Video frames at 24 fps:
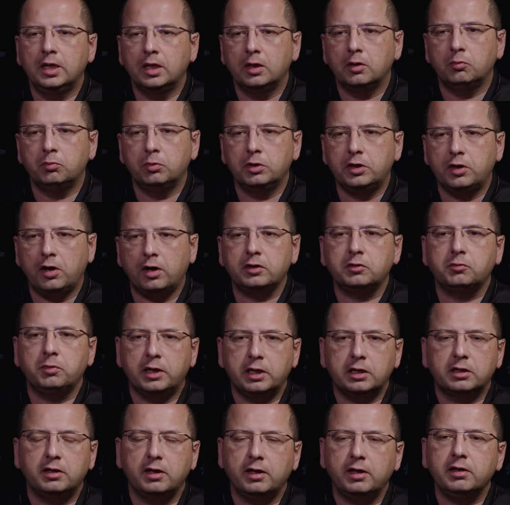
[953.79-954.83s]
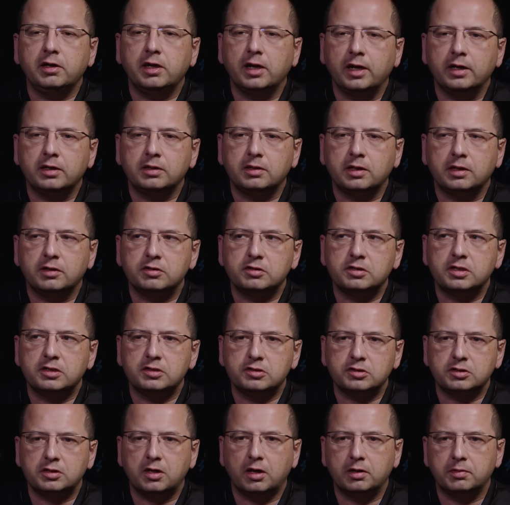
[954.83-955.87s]
We're not quite there yet. There,
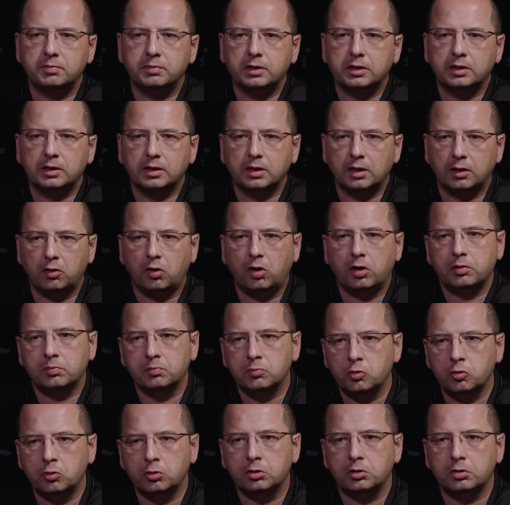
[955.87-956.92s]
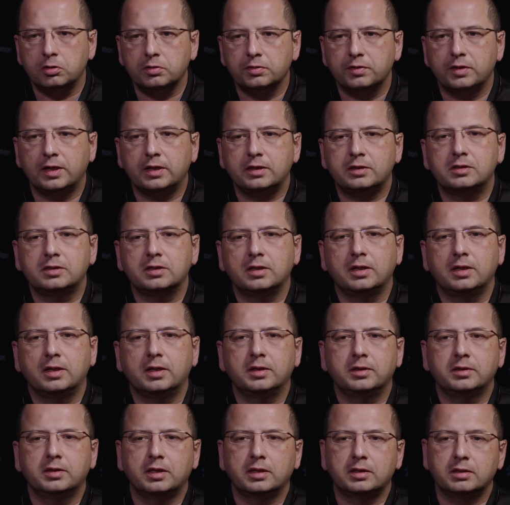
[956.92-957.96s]
has got to be a lot more that uh,
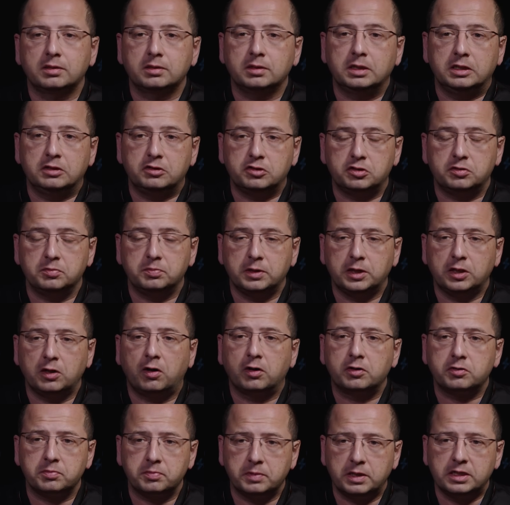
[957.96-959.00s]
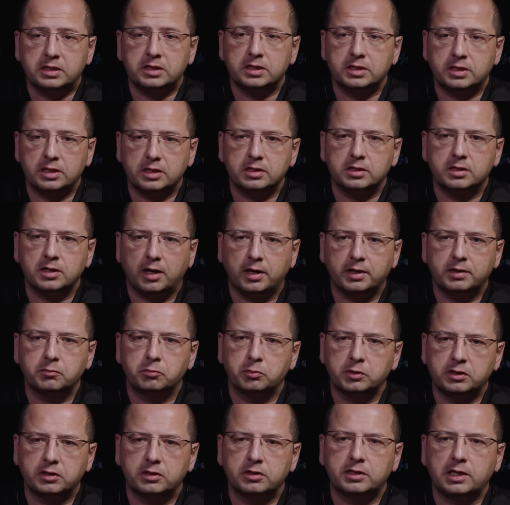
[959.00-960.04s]
that needs to be automated and done
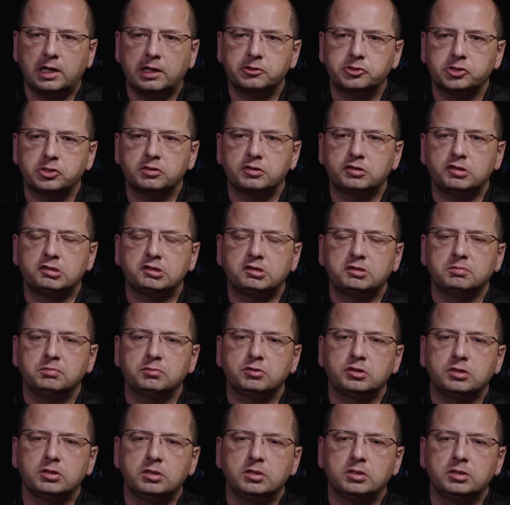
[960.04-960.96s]
with intelligent systems.